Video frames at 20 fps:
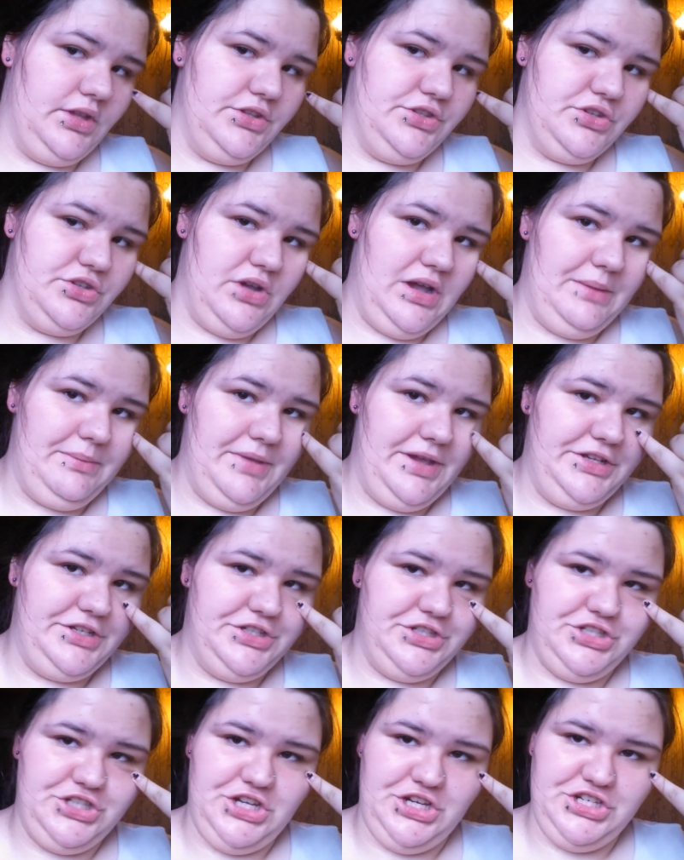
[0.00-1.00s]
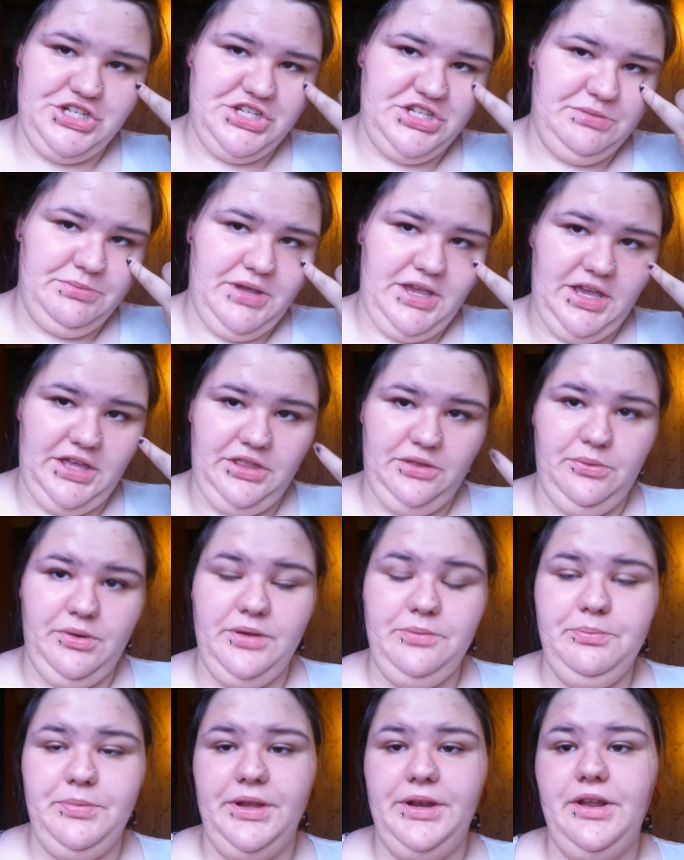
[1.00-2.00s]
So I might just change it to my other
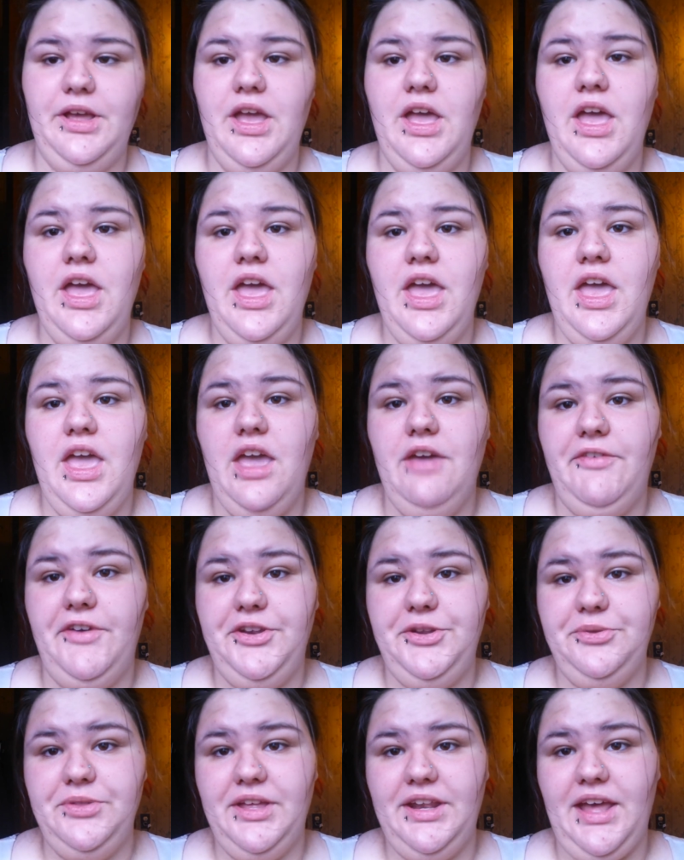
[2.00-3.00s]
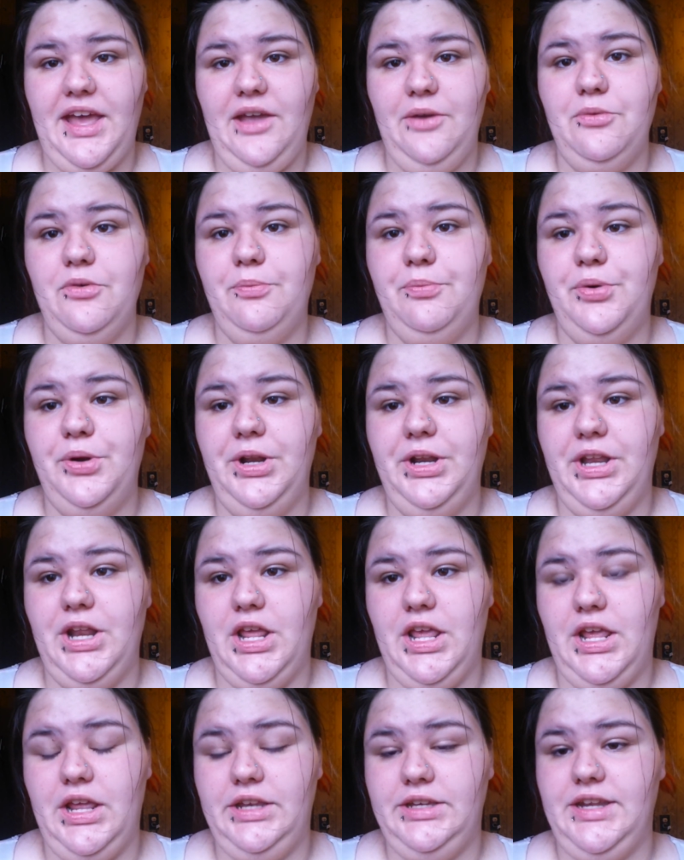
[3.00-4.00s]
one. But if I do that, I will put it
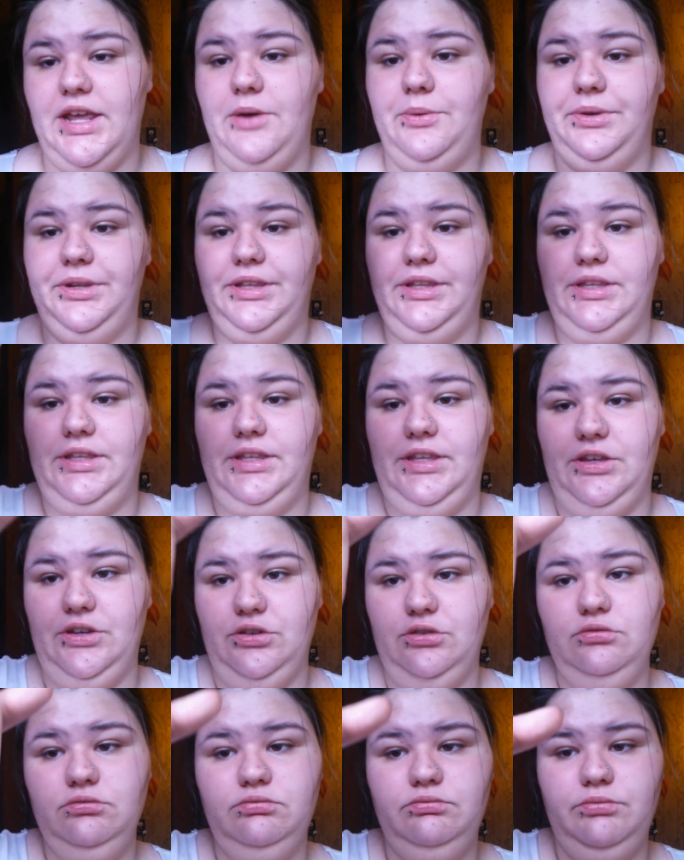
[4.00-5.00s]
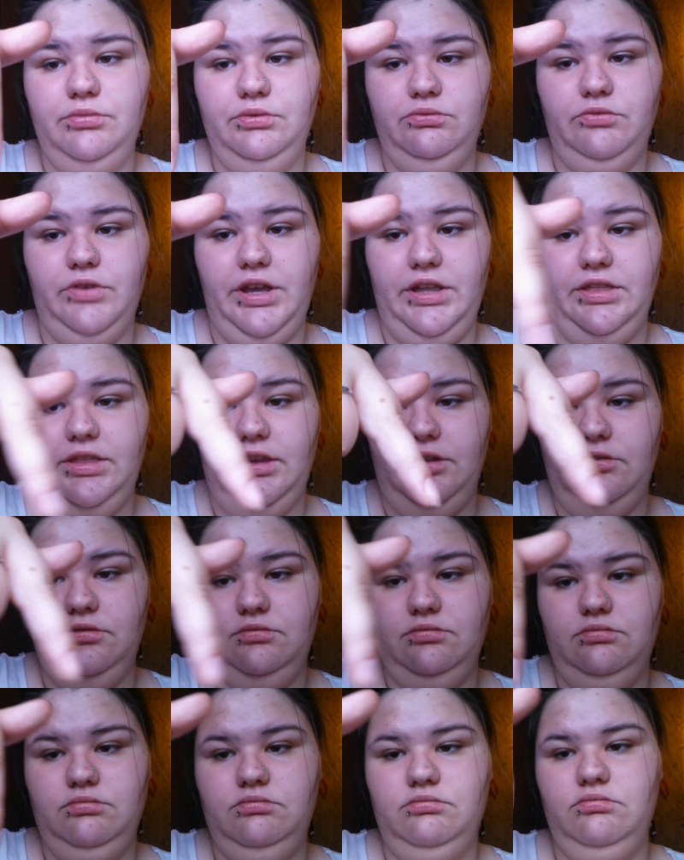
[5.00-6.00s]
down here, right there,
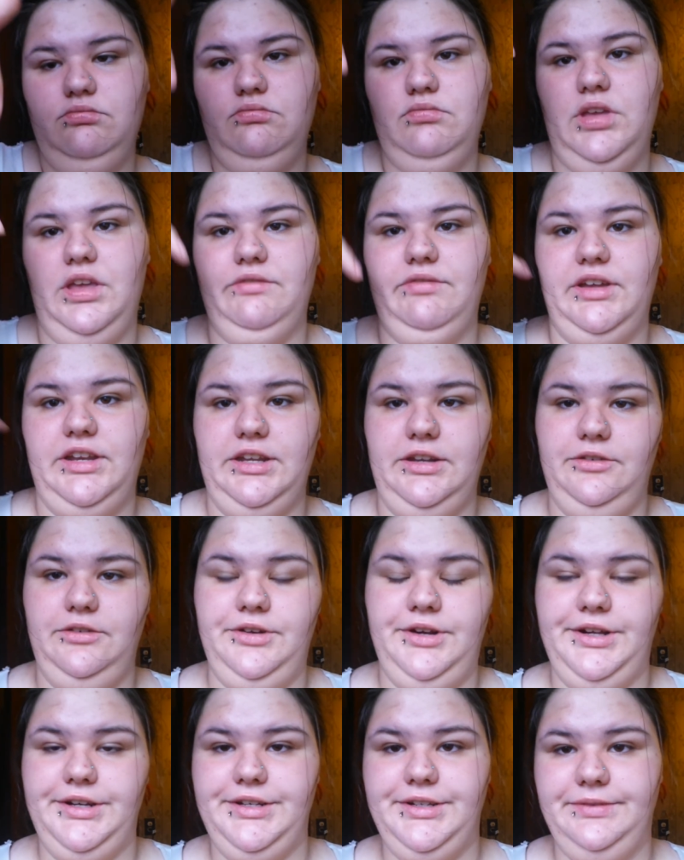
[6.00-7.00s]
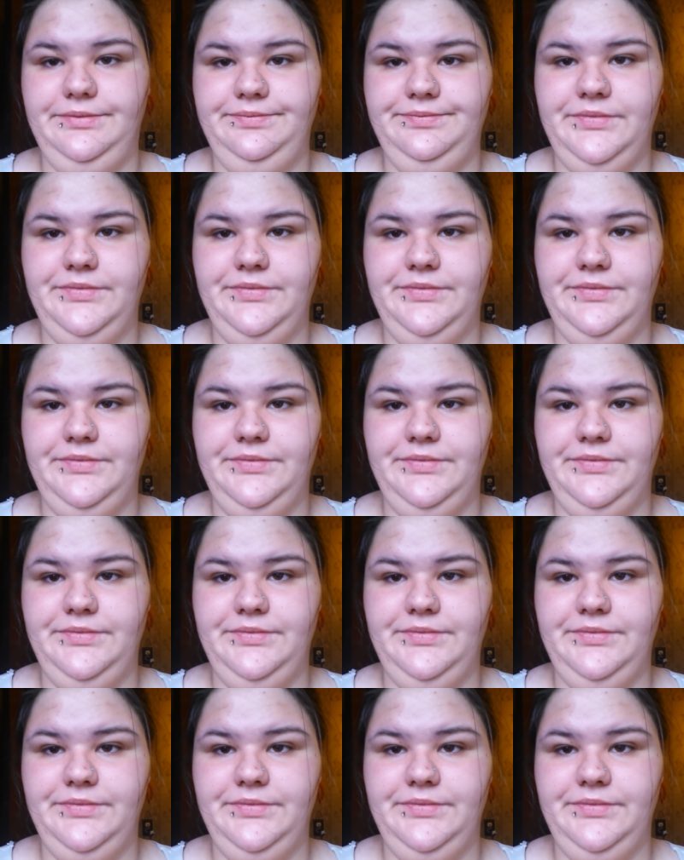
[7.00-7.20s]
if I did or not.